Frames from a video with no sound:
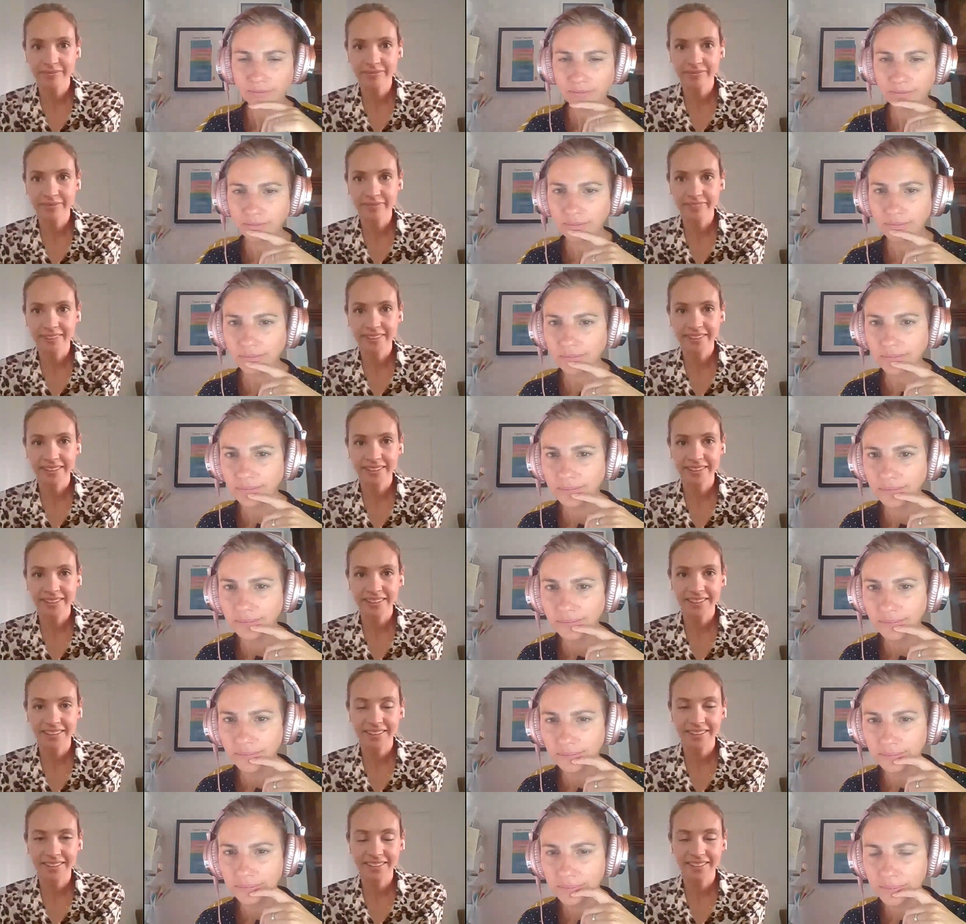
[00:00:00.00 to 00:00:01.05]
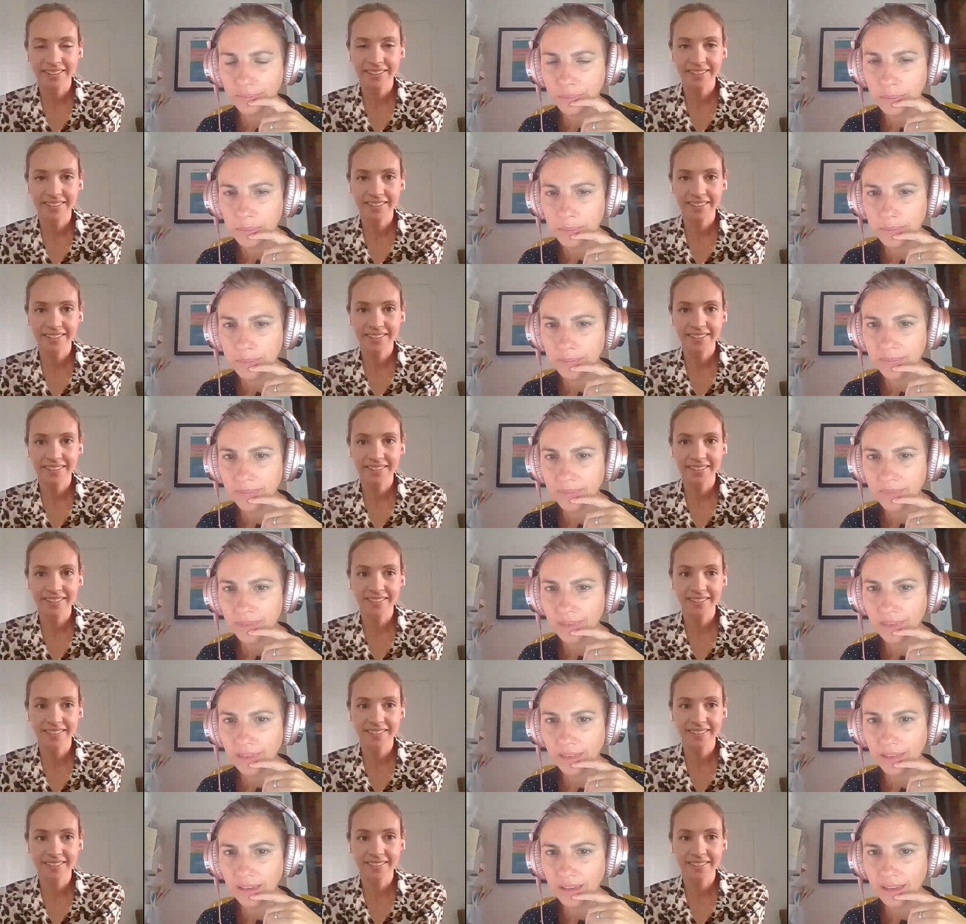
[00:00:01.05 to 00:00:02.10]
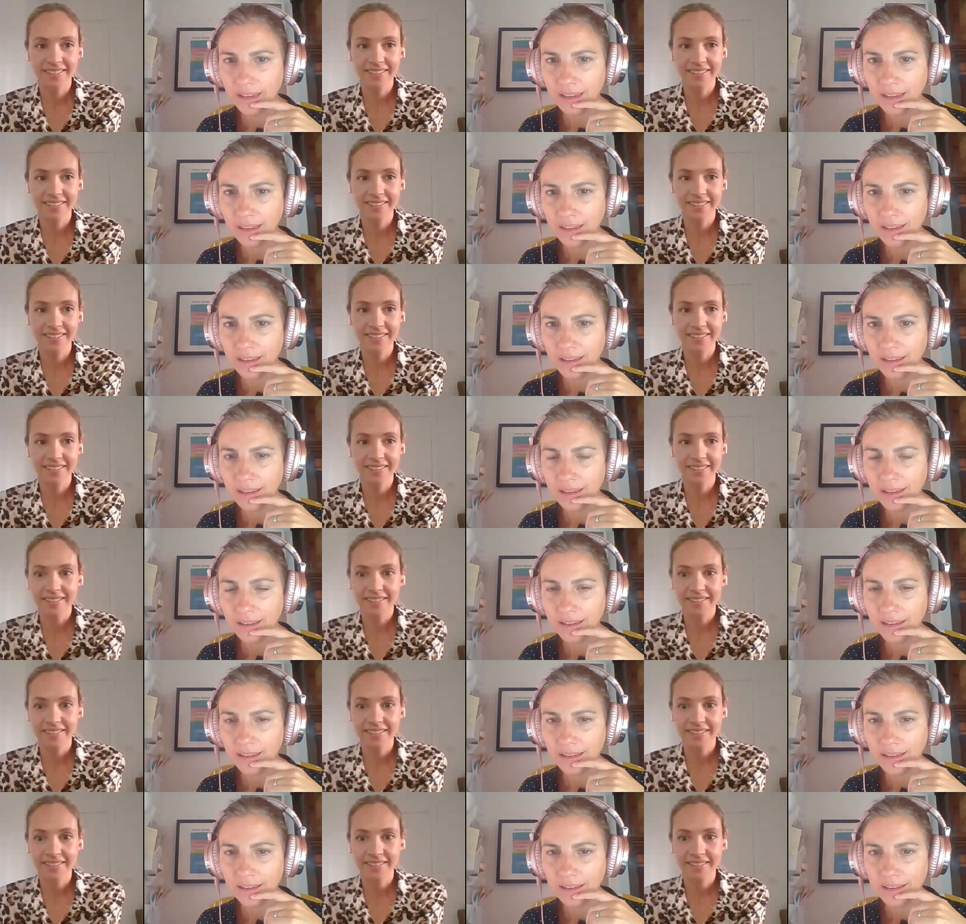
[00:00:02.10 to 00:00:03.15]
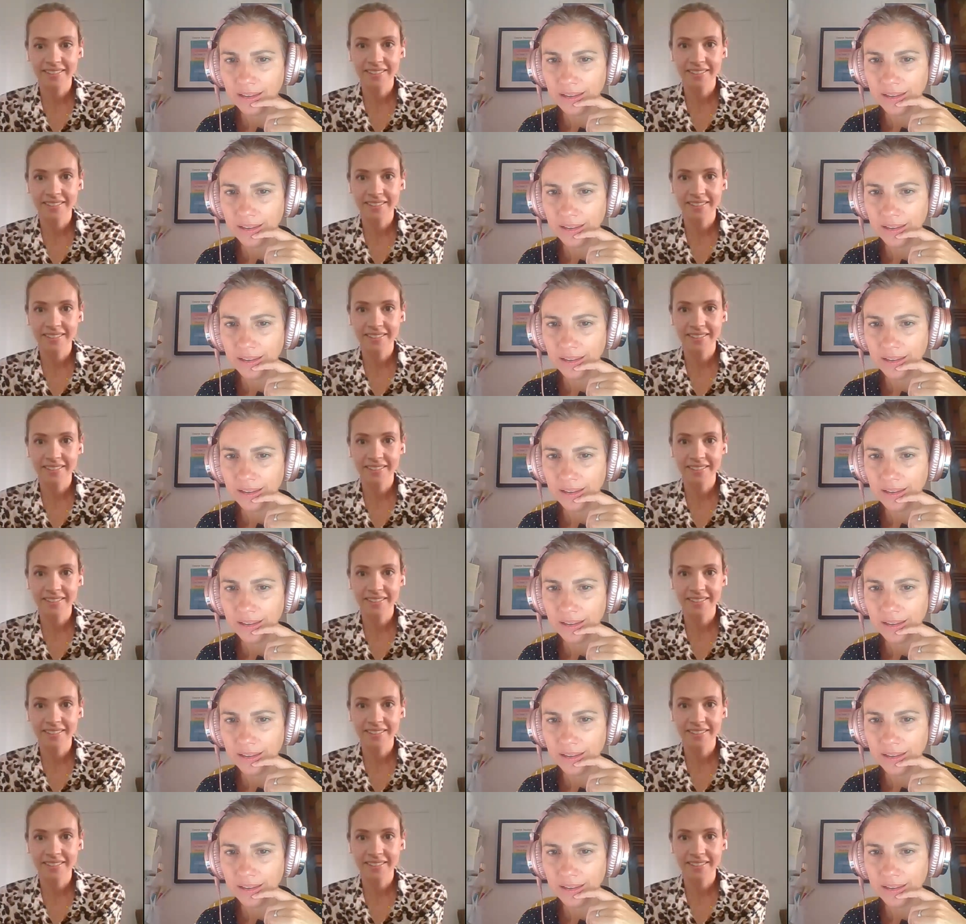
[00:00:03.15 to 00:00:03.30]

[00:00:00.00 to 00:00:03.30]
(silence)